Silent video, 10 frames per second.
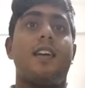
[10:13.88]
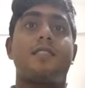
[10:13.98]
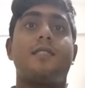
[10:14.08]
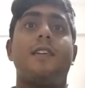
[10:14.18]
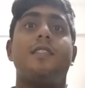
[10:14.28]

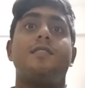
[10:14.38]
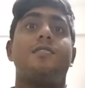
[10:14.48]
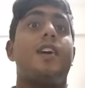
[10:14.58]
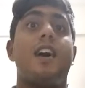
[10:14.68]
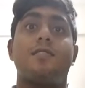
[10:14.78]

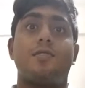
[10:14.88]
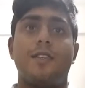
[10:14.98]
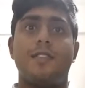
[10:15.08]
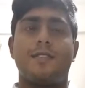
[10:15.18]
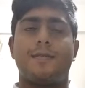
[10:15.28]
excavators to
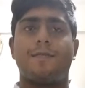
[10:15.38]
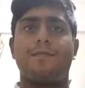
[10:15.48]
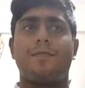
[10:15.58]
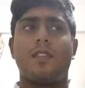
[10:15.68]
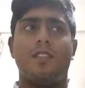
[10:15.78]
asteroids.
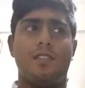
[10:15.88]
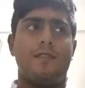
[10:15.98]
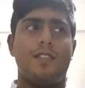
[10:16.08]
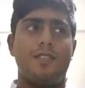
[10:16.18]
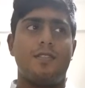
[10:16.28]
The
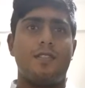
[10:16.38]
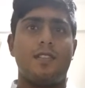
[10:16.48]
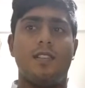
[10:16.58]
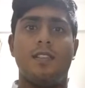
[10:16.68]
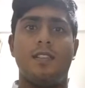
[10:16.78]
first
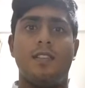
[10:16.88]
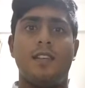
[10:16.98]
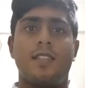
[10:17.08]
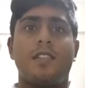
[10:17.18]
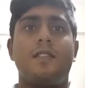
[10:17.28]

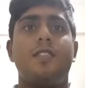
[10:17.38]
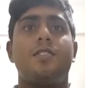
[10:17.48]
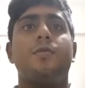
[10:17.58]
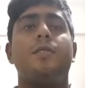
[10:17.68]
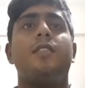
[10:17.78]

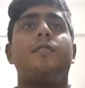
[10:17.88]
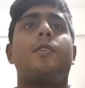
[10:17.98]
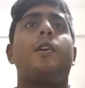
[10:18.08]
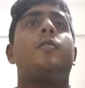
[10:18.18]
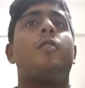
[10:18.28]
excavation would
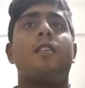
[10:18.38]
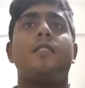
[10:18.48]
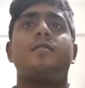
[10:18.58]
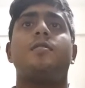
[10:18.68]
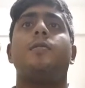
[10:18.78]
require
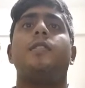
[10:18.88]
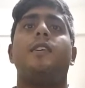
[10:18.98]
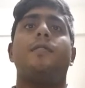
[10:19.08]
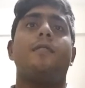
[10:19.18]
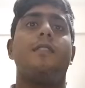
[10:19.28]
rockets to slow it
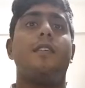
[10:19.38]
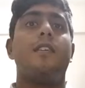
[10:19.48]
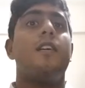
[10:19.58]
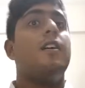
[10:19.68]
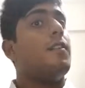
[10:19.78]
down.
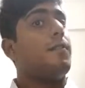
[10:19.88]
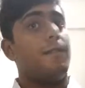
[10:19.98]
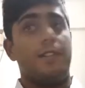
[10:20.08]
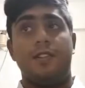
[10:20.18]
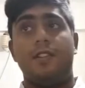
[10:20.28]

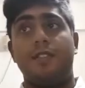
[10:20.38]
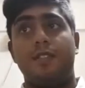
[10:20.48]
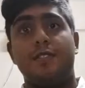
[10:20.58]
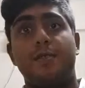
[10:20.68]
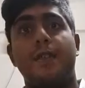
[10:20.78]

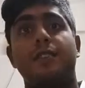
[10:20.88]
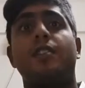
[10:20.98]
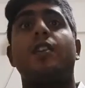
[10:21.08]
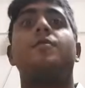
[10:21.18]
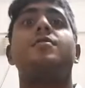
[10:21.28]
Further,
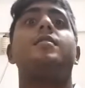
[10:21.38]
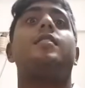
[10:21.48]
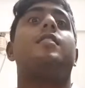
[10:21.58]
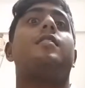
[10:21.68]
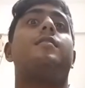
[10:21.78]
spacecraft would
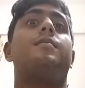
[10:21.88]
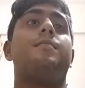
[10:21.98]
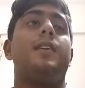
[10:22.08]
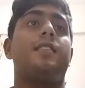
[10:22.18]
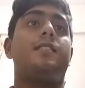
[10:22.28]

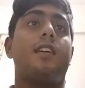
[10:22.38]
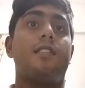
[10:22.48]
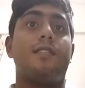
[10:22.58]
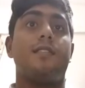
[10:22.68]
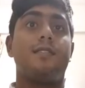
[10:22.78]
meet a
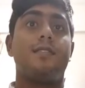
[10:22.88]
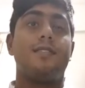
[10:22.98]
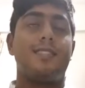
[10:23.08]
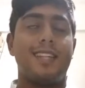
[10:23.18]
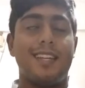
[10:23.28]

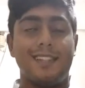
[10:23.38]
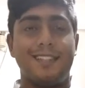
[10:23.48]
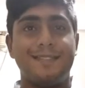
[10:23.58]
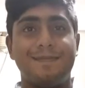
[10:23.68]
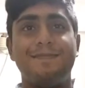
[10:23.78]

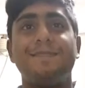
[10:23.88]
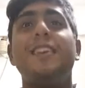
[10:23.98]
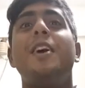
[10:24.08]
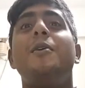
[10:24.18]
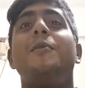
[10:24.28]
tether
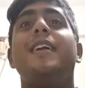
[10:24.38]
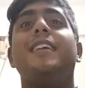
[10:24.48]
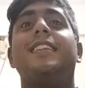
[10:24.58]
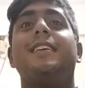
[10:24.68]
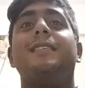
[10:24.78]

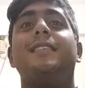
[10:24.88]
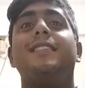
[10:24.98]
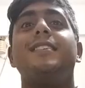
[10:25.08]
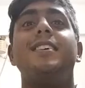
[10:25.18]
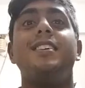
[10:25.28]
waiting there
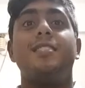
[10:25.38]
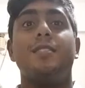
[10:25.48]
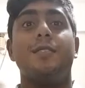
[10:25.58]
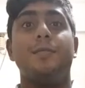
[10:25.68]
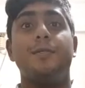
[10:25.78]

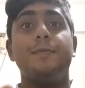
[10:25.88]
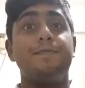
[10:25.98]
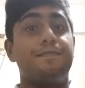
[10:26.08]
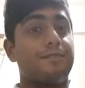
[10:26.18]
to